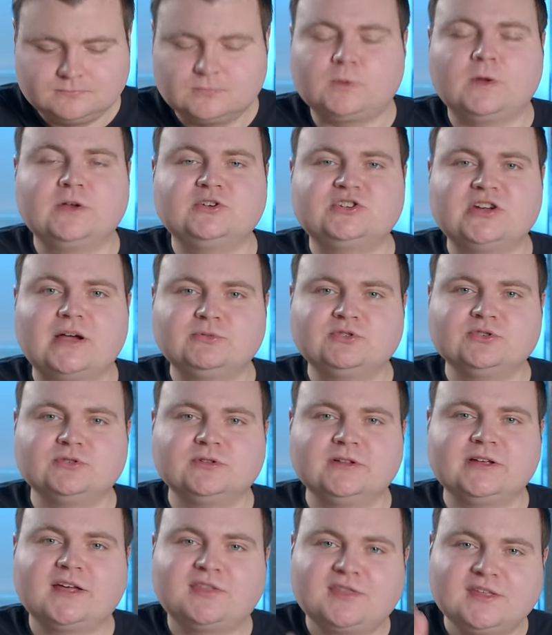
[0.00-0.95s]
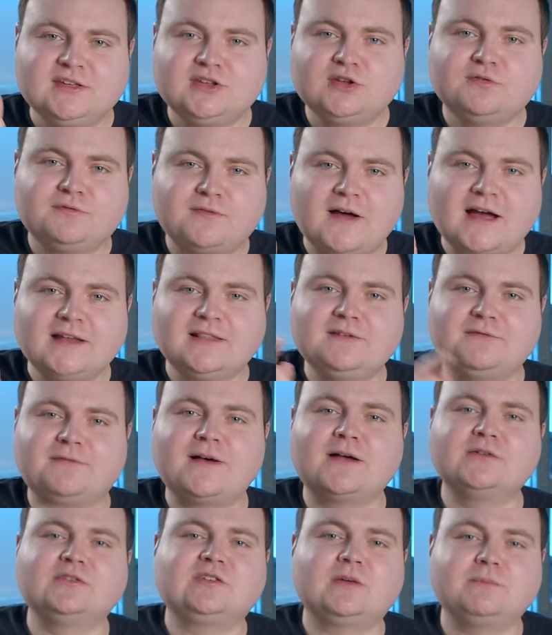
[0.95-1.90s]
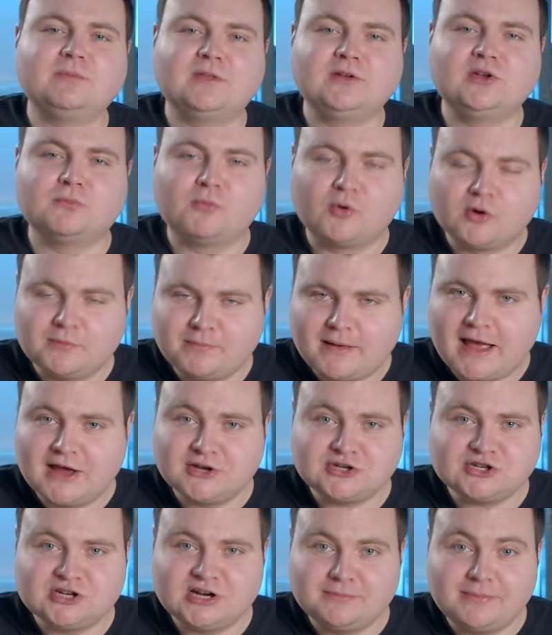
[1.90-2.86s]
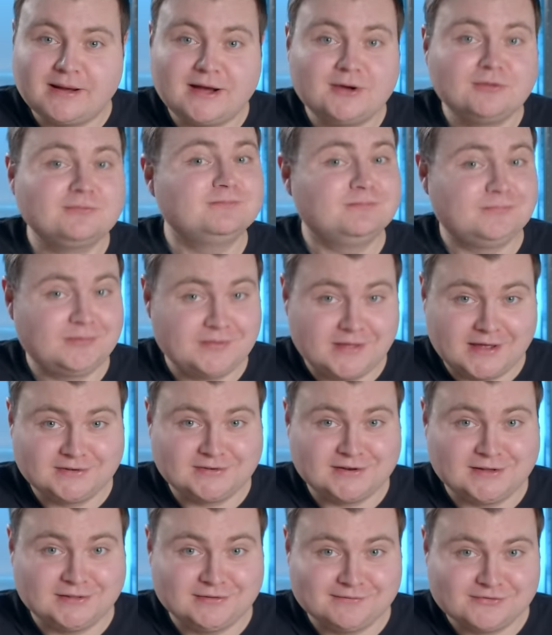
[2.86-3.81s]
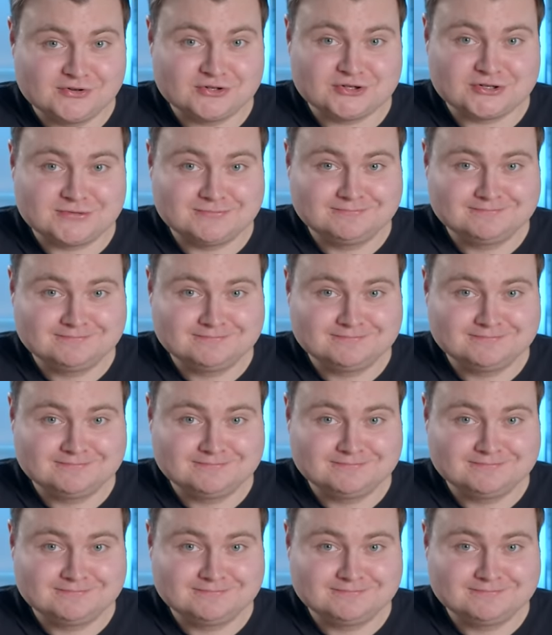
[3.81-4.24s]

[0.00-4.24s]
Great job, Julie. I think you finally found something you're more passionate about than television.